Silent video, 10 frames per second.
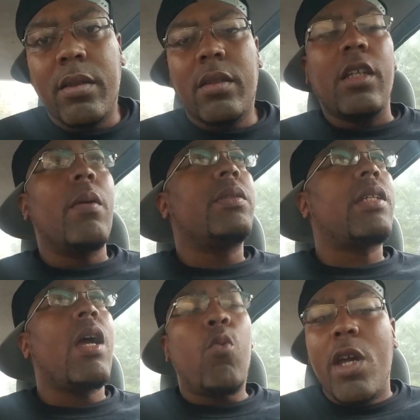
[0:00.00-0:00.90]
You know what I'm
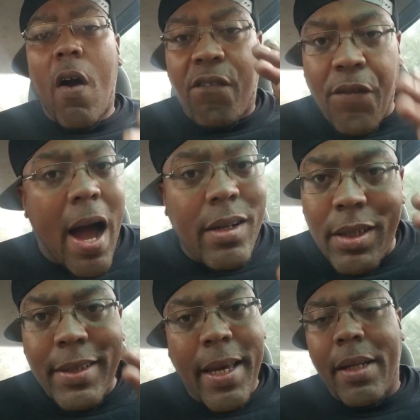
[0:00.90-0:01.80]
saying? We are
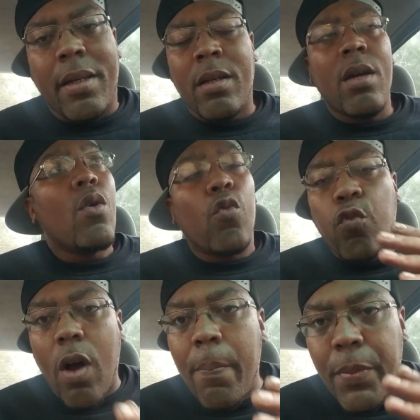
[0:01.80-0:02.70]
finally getting
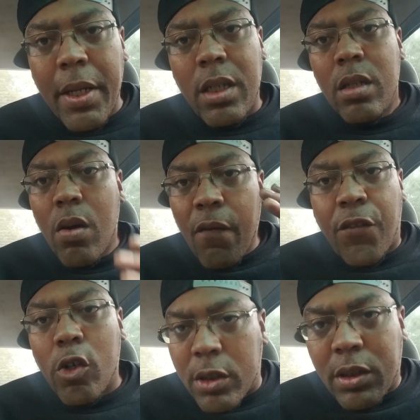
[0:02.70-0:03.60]
Rum Nitty
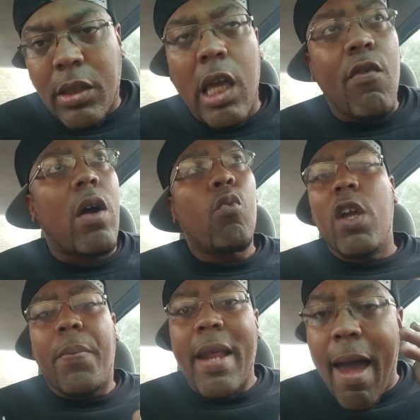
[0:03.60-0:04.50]
versus Tay Roc.
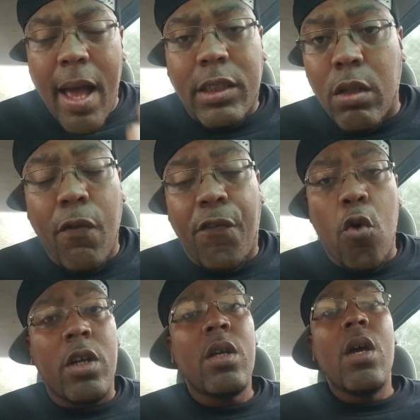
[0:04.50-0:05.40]
We've been asking him
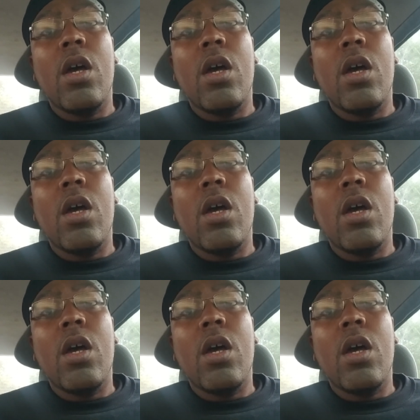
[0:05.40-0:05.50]
for it.